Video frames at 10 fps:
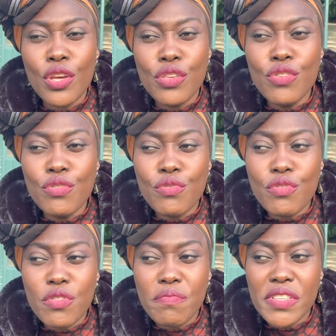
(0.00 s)
you
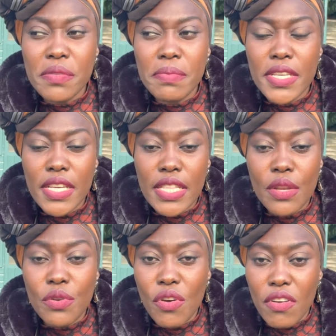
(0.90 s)
could be speaking the
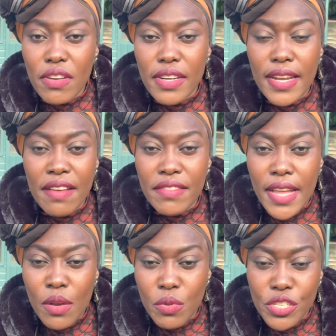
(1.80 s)
wrong love
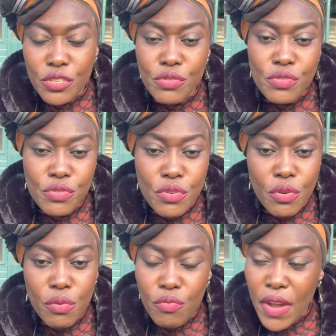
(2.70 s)
language to
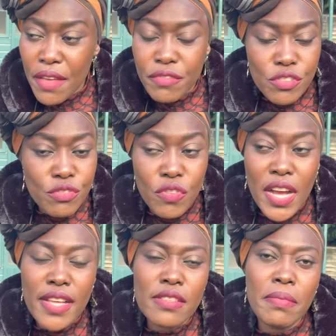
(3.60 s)
your wife or to your
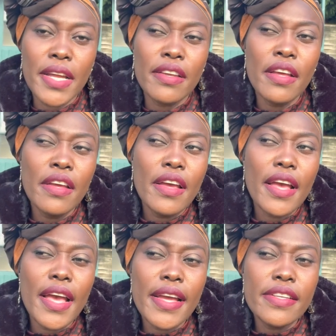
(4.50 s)
husband.
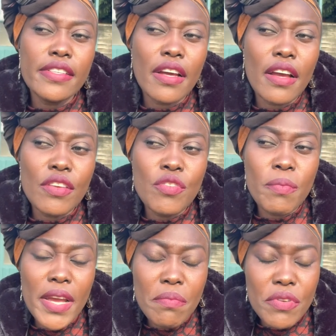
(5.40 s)
And you
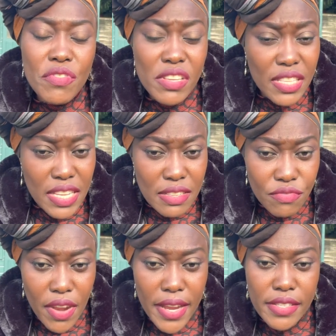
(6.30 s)
might be doing things
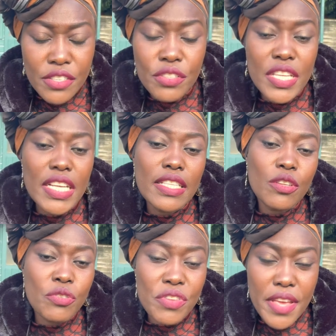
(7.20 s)
right, and you're thinking
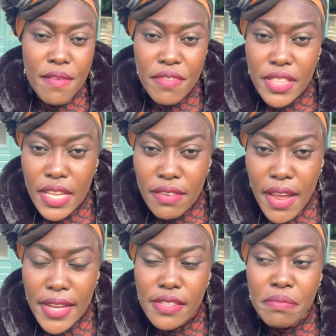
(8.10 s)
that you're doing everything
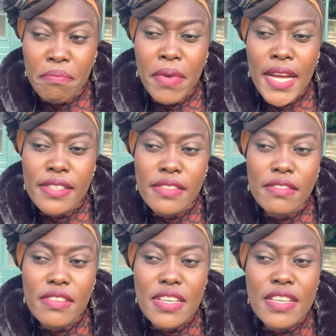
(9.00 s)
right, but
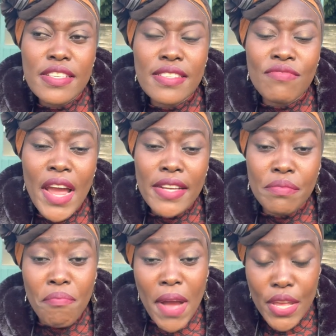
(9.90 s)
it is right
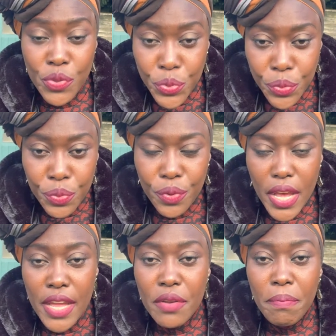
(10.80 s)
by you
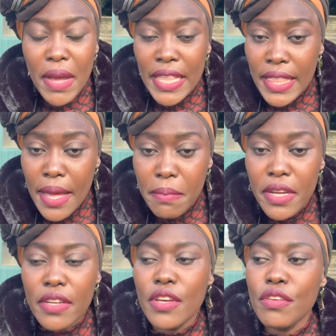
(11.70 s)
and not by them.
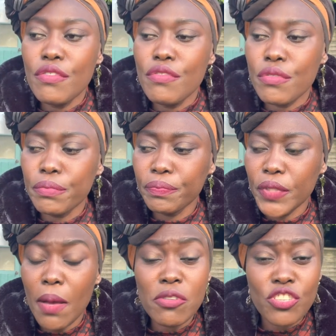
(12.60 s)

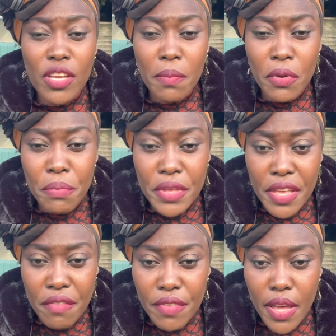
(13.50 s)
I'm not talking about
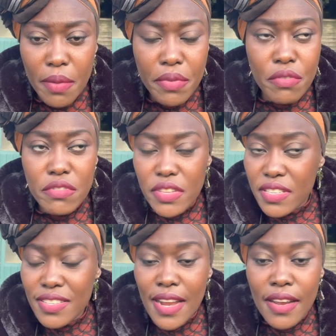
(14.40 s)
behavior, because
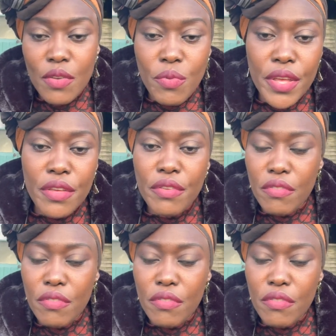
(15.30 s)
there's a standard way